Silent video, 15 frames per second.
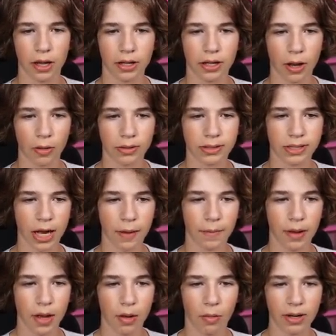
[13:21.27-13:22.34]
Yo, what's up?
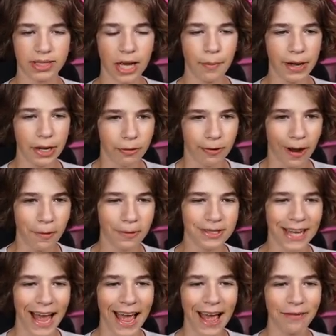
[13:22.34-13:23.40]
Want to see how many crown ones
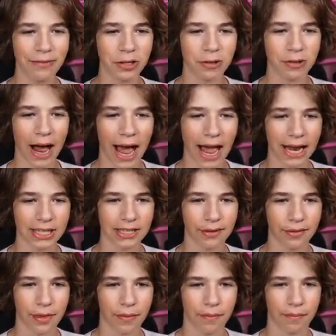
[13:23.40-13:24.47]
I have? Dude, I actually have
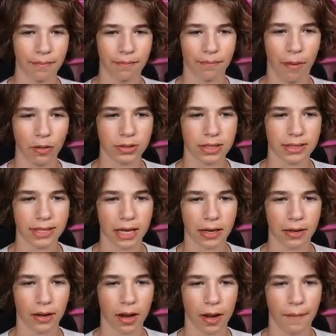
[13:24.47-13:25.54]
the most insane
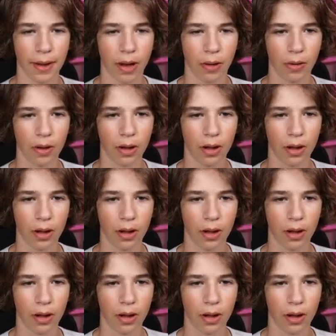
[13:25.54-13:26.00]
amount.